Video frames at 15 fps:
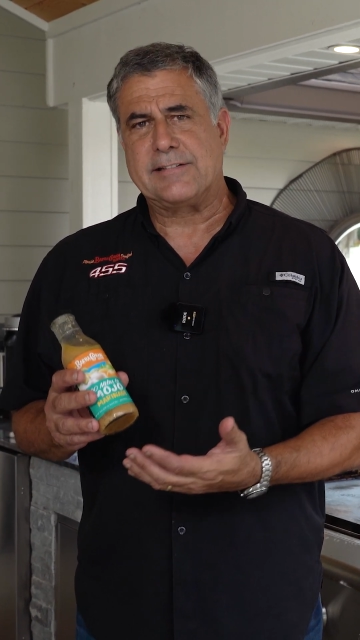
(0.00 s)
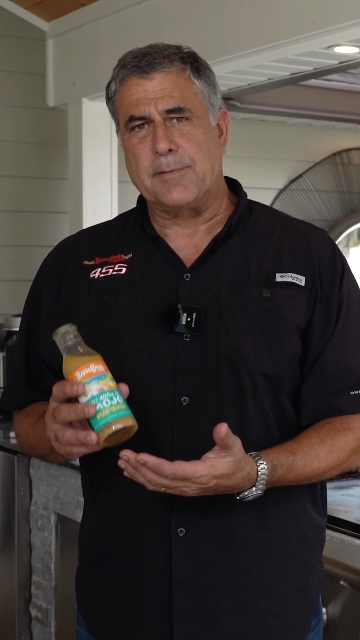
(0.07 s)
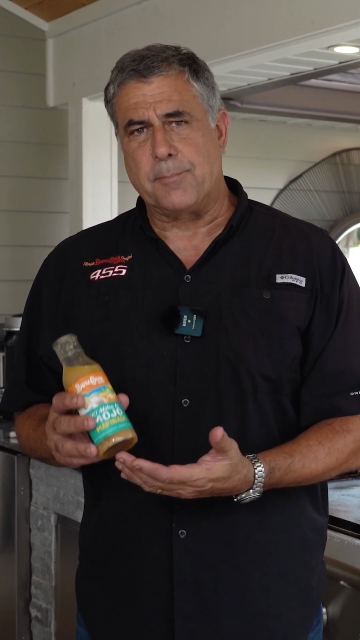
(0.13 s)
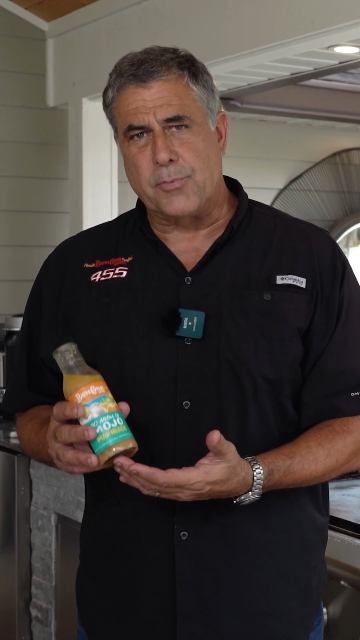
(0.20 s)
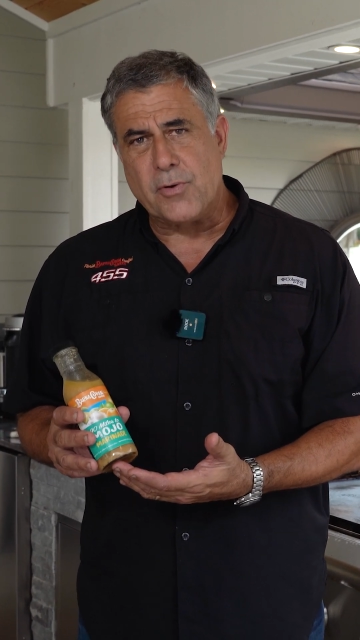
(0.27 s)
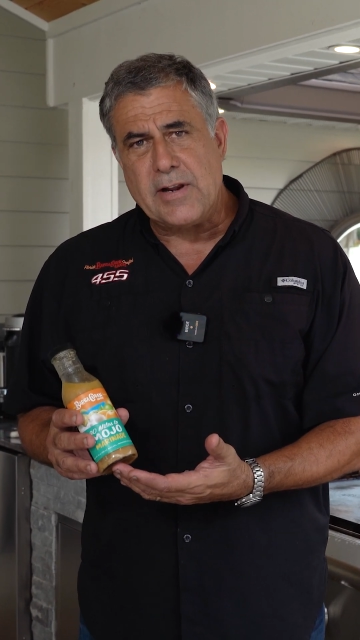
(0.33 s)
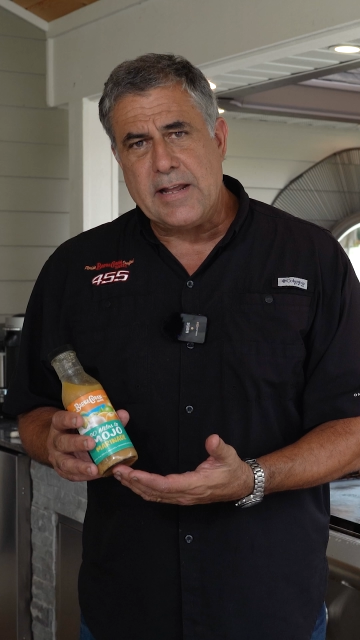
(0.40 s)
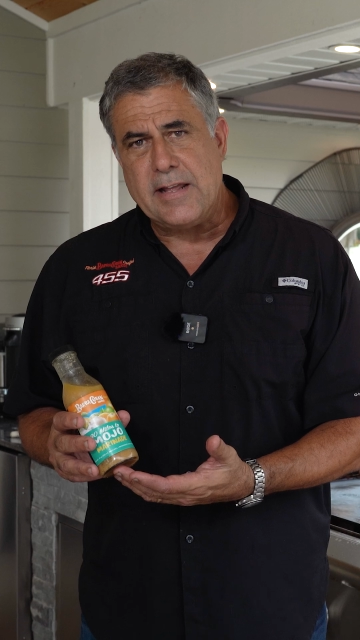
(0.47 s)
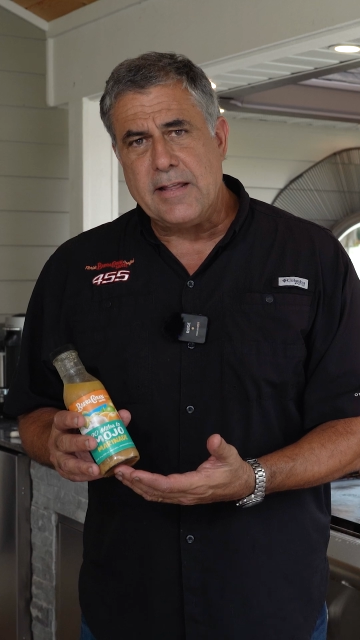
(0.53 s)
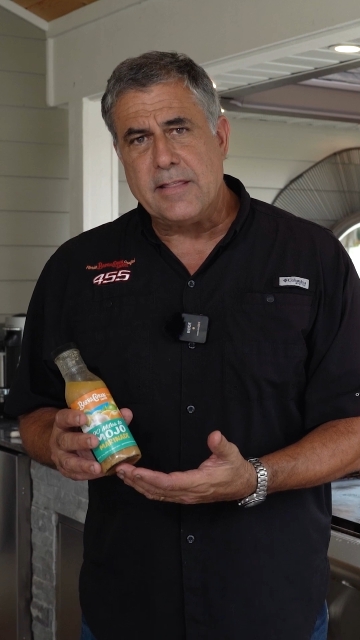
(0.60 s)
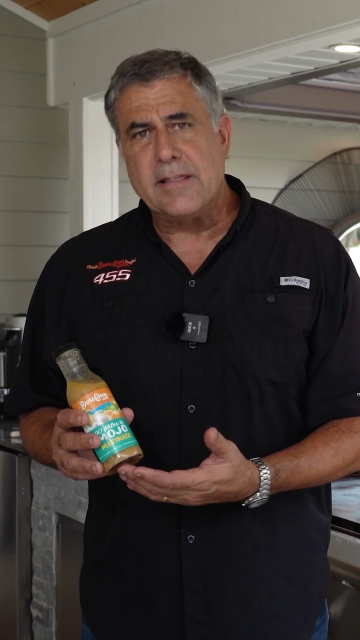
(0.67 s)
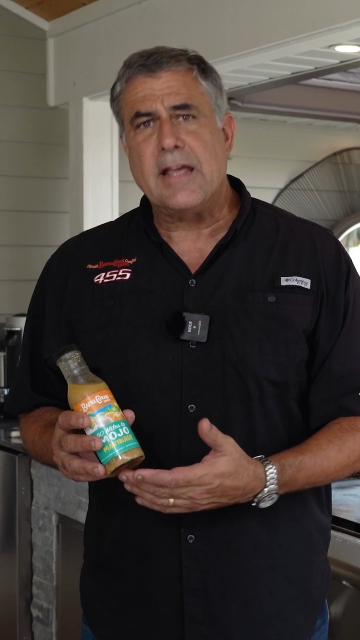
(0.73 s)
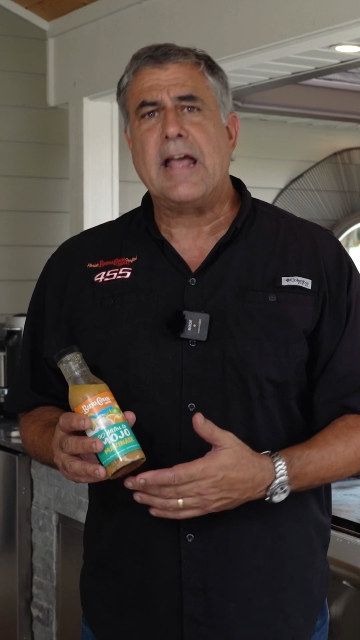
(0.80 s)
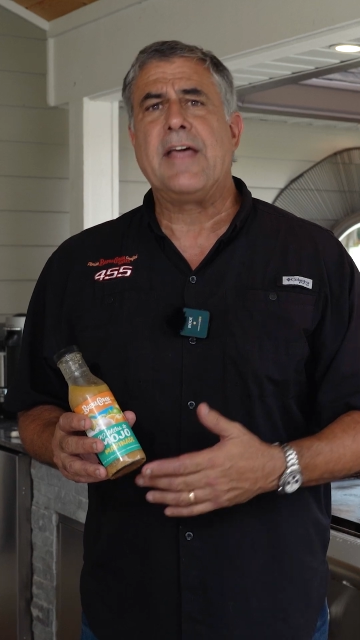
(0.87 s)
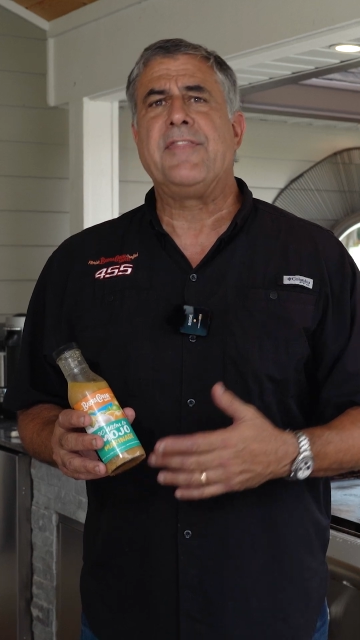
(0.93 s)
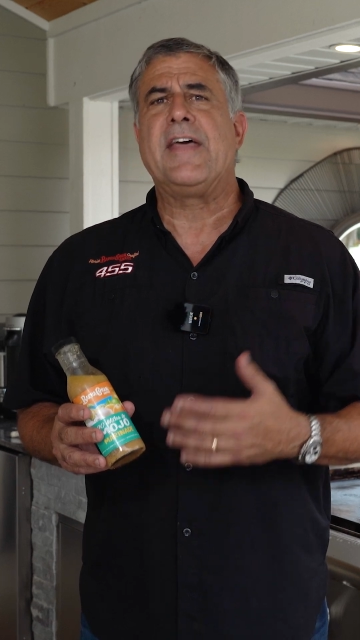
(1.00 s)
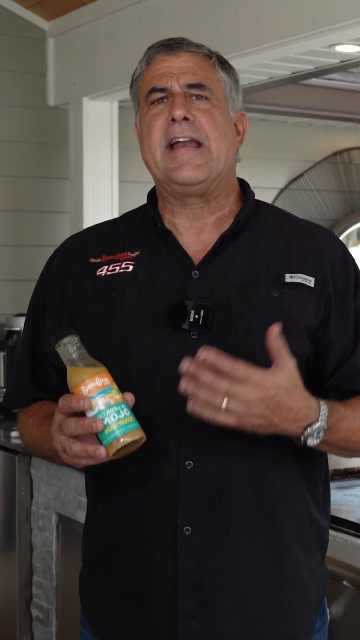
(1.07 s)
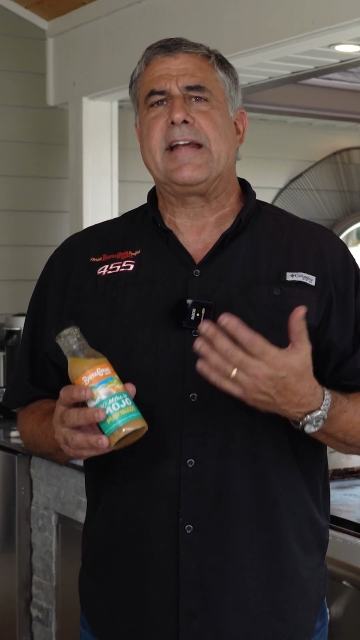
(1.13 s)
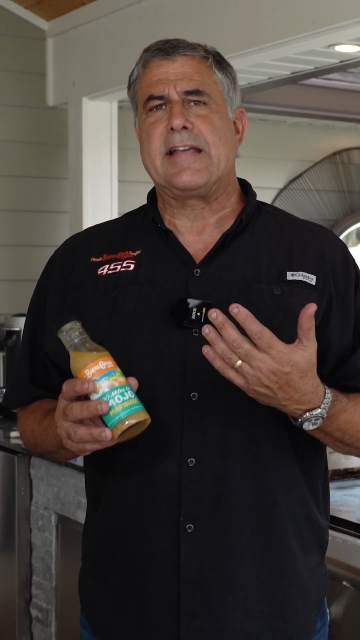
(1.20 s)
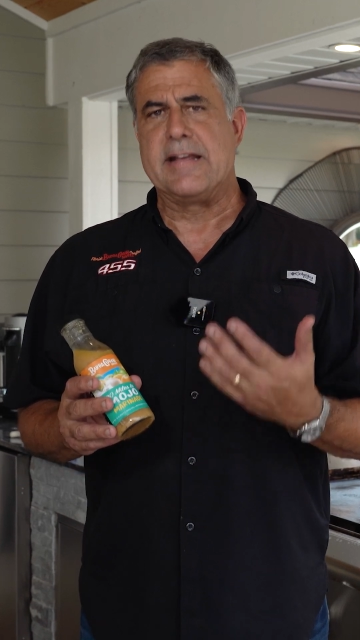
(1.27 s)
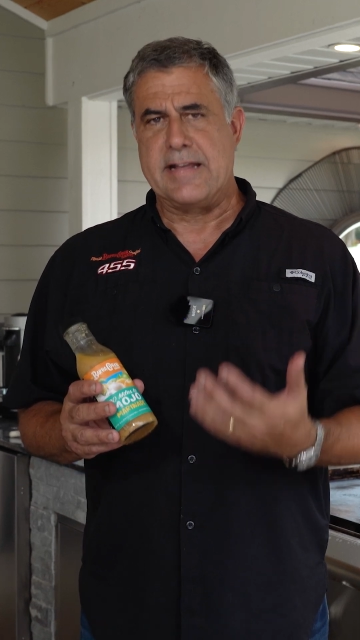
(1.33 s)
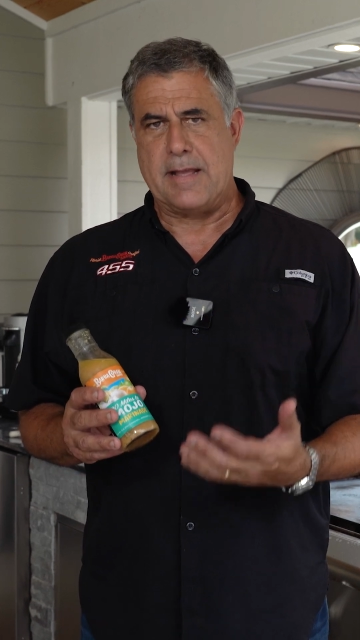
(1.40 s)
to breathe, and then
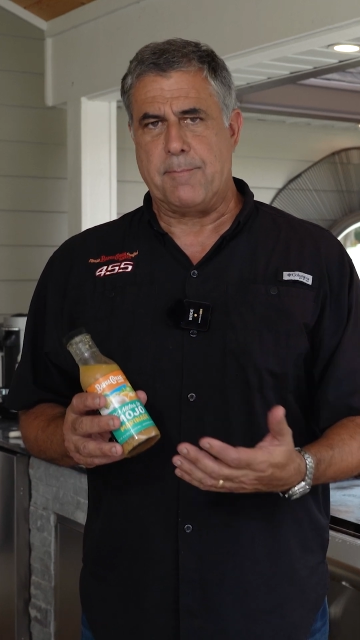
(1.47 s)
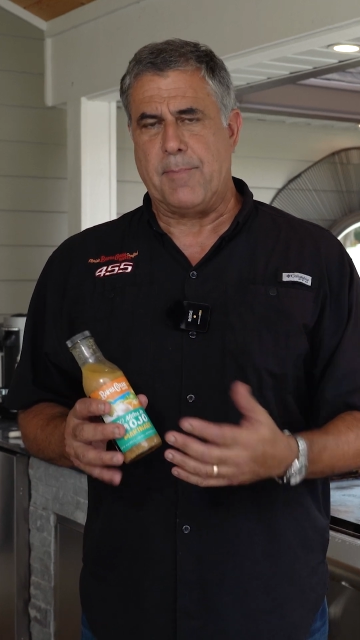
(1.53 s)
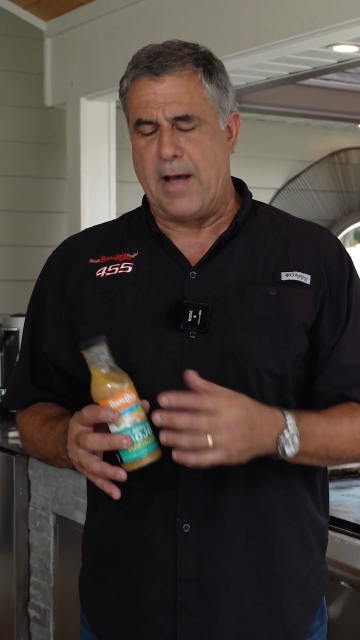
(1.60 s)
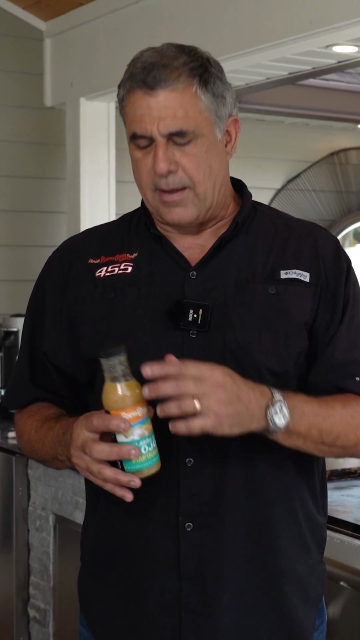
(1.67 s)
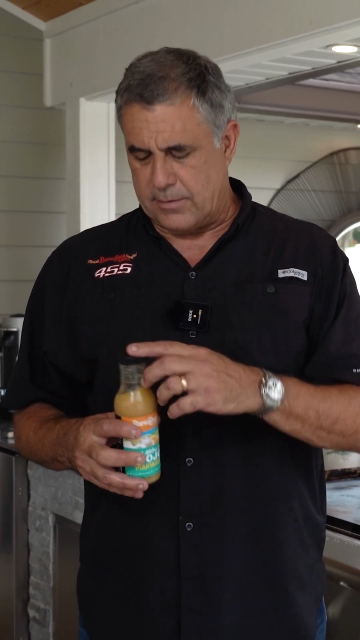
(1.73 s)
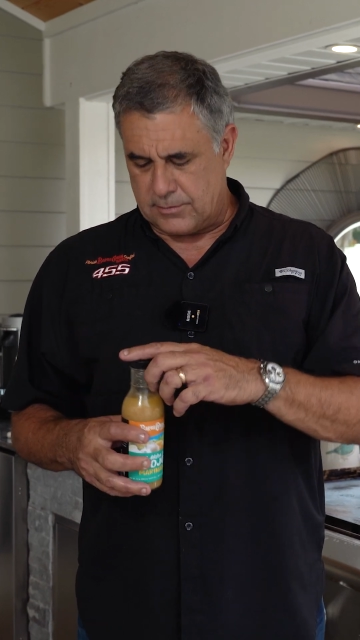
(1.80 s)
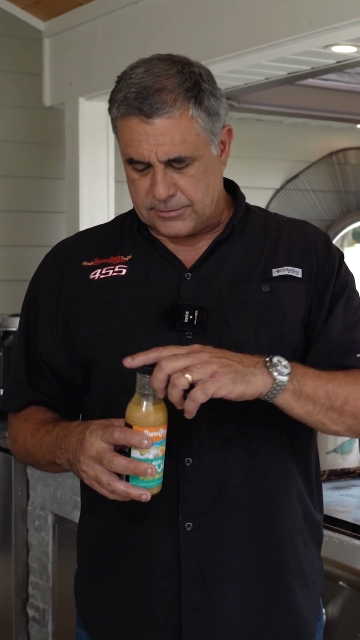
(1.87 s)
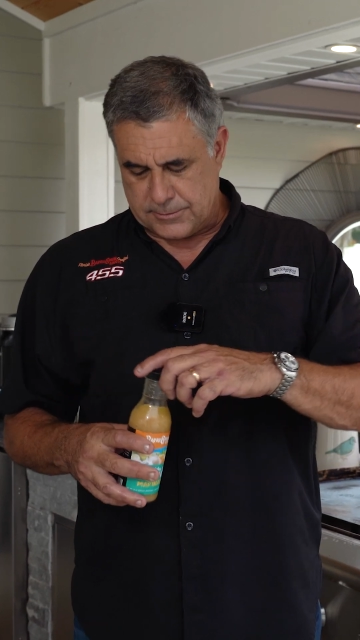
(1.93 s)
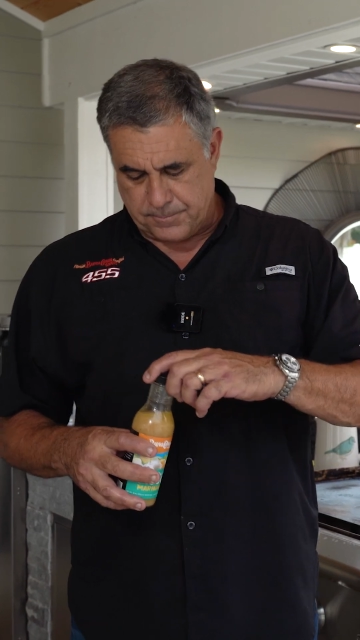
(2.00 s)
it can get bottled.